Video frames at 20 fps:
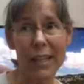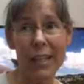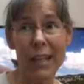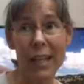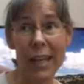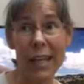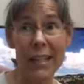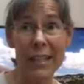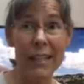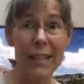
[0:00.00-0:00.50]

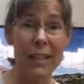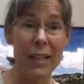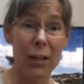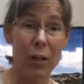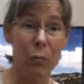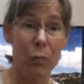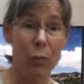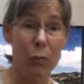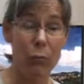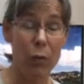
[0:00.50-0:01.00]
I ended
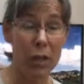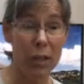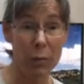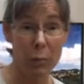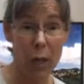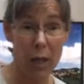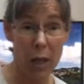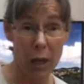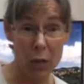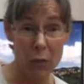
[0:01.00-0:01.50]
up running
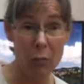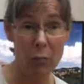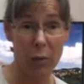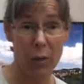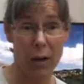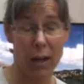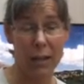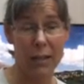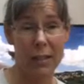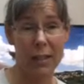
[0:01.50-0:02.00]
my own
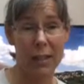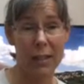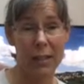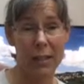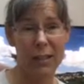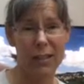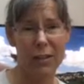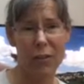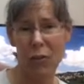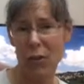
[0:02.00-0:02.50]

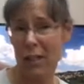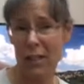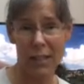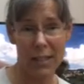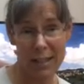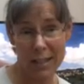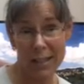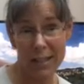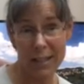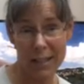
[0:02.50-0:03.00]
practice, not in a
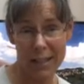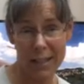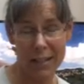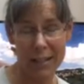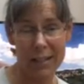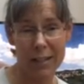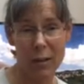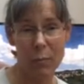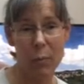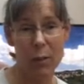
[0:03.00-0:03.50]
city
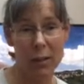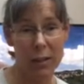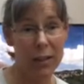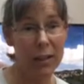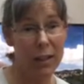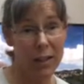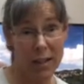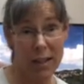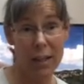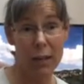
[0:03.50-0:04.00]
centre, but
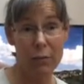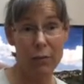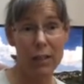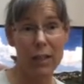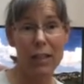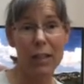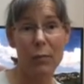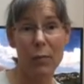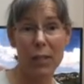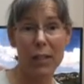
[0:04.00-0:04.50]
here
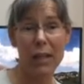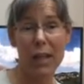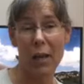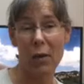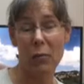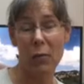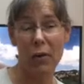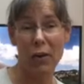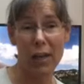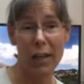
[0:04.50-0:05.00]
in
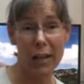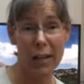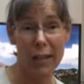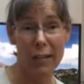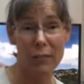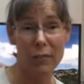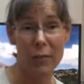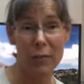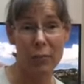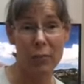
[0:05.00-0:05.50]
Somerset, where I
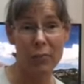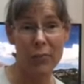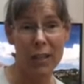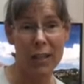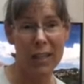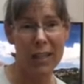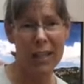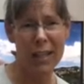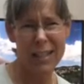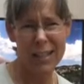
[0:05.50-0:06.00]
live.
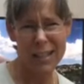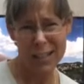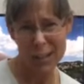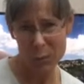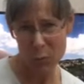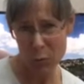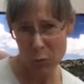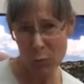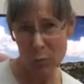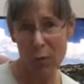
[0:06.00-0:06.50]
It's a
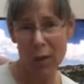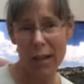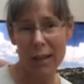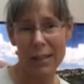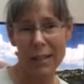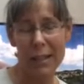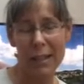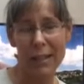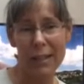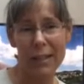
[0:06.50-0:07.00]
small
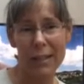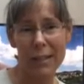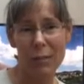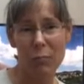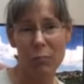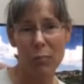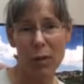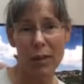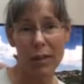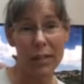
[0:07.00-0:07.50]
practice,
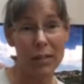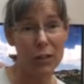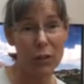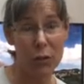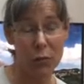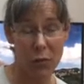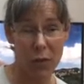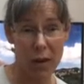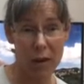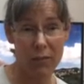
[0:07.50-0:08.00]
but it's
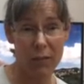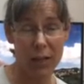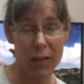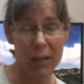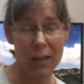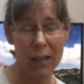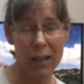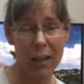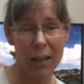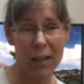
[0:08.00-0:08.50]

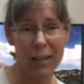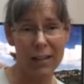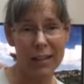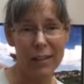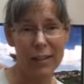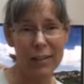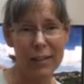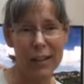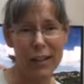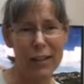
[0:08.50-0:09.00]
thriving and
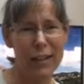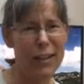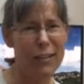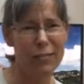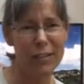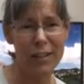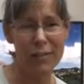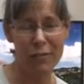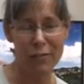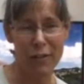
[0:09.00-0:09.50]
it's a
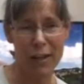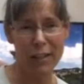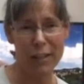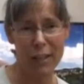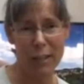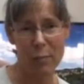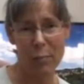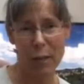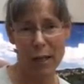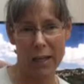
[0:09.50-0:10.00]
lovely,
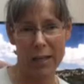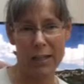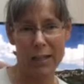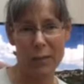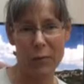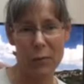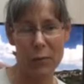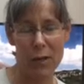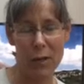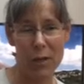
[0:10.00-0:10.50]
friendly place
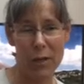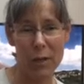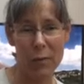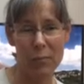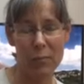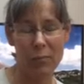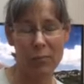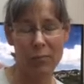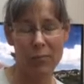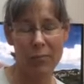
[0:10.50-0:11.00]
to work.
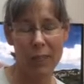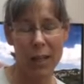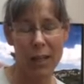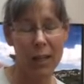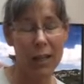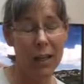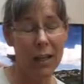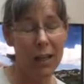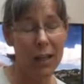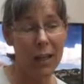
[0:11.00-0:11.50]

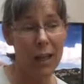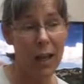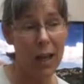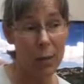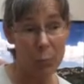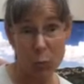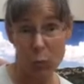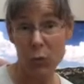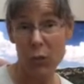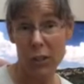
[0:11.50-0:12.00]

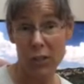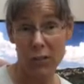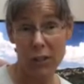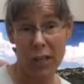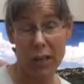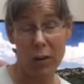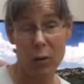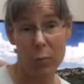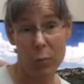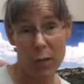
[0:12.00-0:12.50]
I'm also
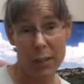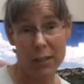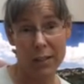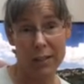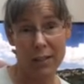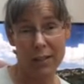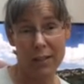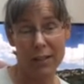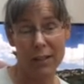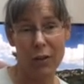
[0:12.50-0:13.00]
now
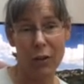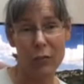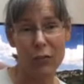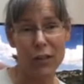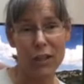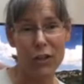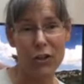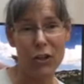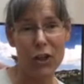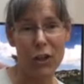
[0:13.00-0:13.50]
president of
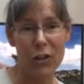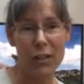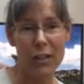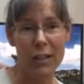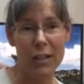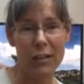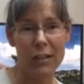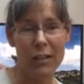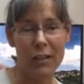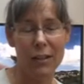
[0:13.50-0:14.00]
the Chartered
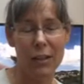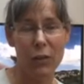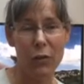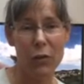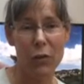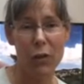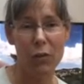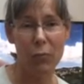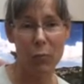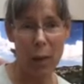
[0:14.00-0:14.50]

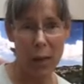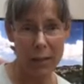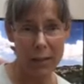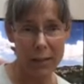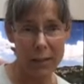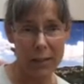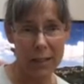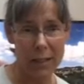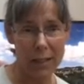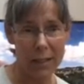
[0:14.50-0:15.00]
Institute of
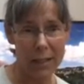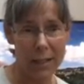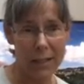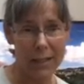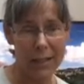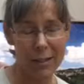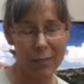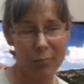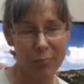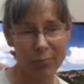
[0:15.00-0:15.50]
Patent
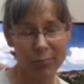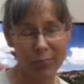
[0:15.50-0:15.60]
Attorneys.